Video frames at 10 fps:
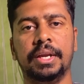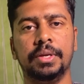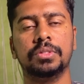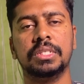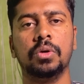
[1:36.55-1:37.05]
and
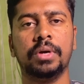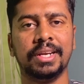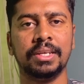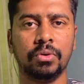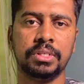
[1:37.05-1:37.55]
you see, look
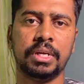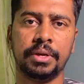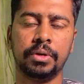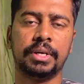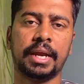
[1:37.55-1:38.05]
at the question
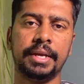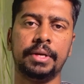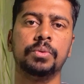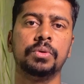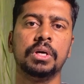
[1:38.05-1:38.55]
and you'll try
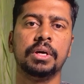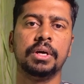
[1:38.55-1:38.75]
to